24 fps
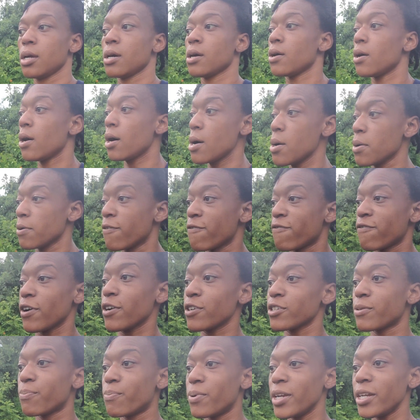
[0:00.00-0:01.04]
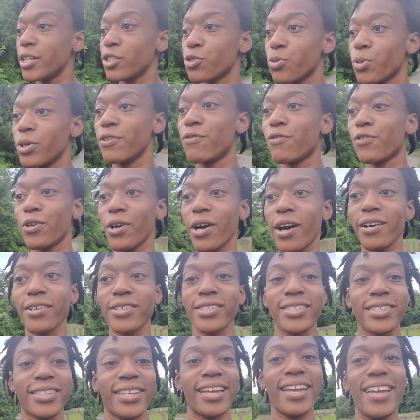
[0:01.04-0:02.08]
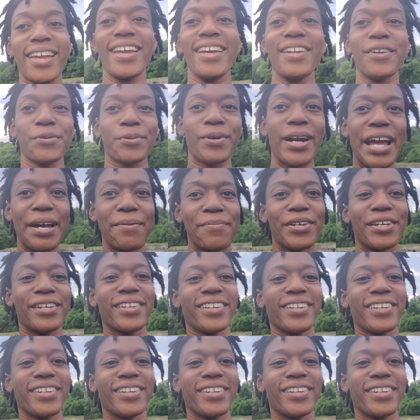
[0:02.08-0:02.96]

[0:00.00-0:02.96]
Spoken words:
Oh, first bench we've crossed, and a rabbit.